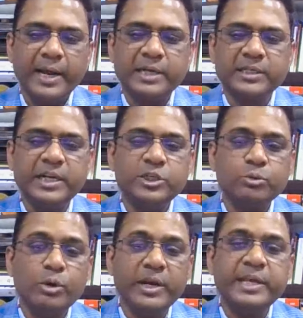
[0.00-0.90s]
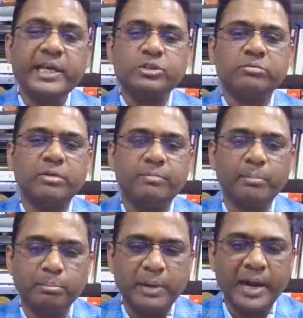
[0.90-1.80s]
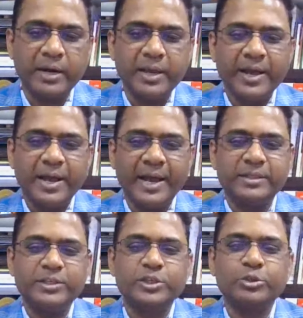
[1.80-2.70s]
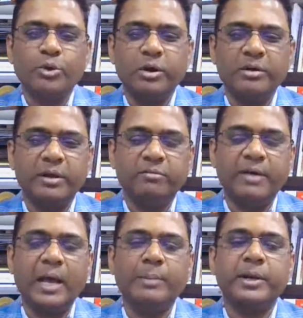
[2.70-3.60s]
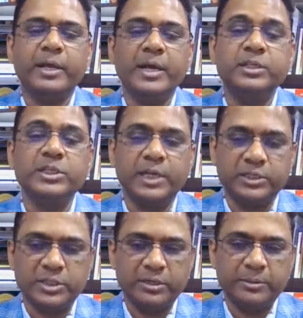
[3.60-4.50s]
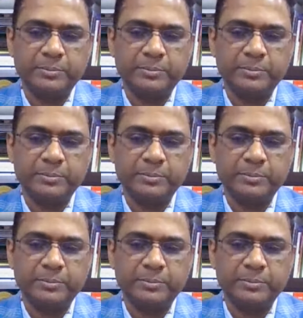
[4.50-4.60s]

it leads to leakage of the blood, and this is called valve regurgitation.